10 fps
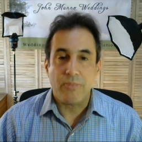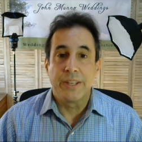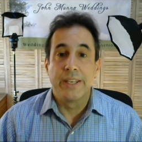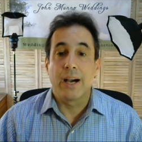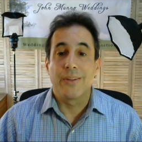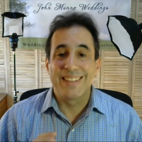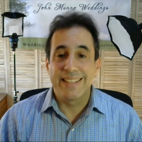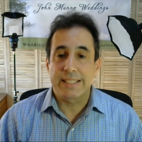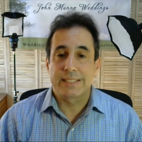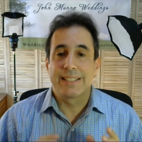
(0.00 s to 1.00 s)
Now, the
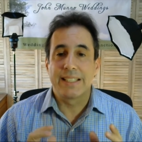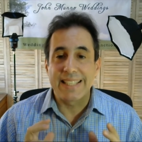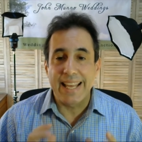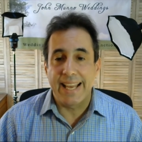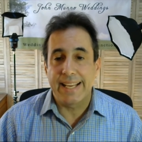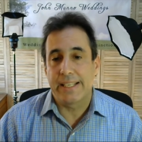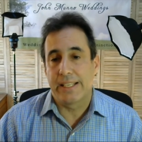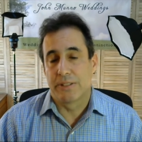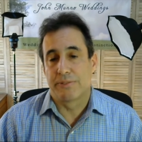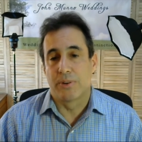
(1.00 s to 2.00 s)
next thing is
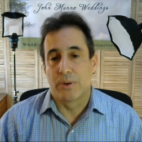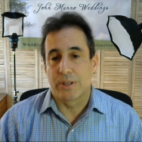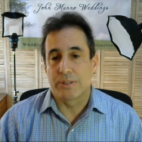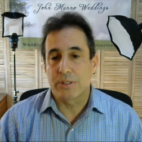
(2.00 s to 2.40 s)
editing of photos.